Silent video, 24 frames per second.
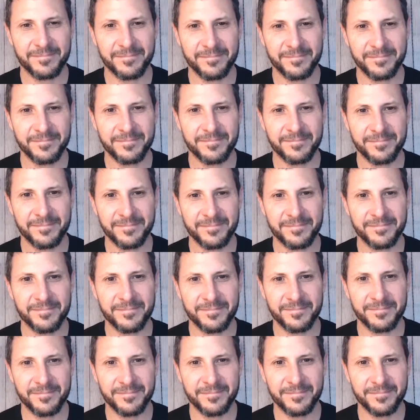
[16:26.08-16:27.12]

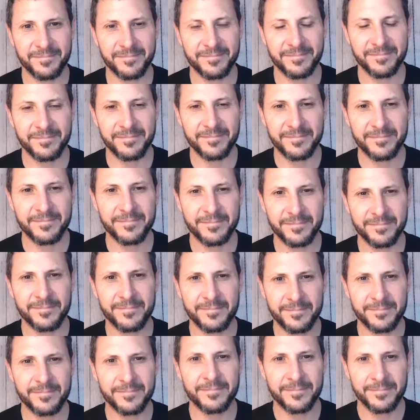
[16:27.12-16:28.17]

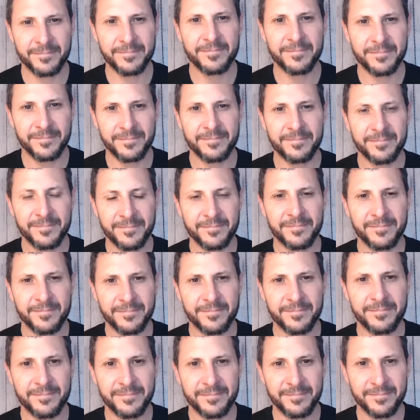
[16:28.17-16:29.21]

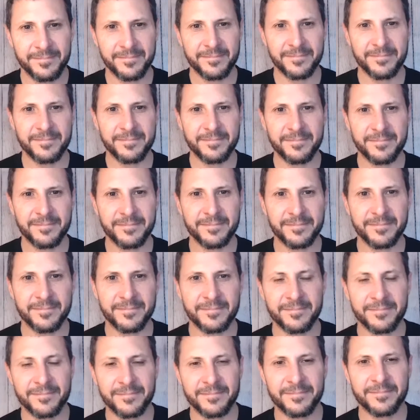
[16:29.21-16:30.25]

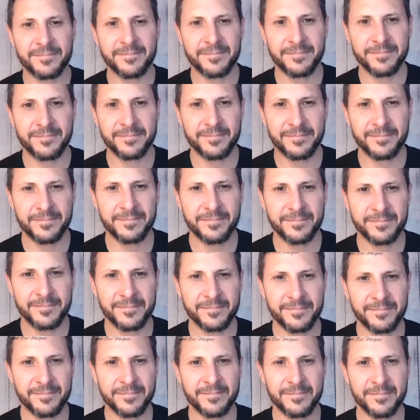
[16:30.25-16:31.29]

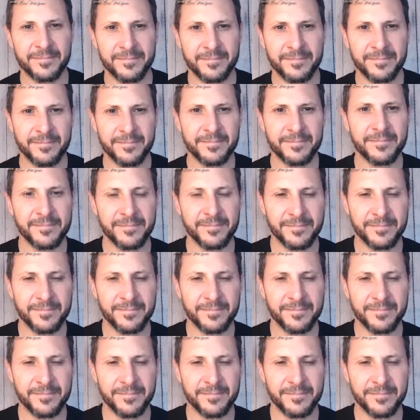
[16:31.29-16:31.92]
(silent)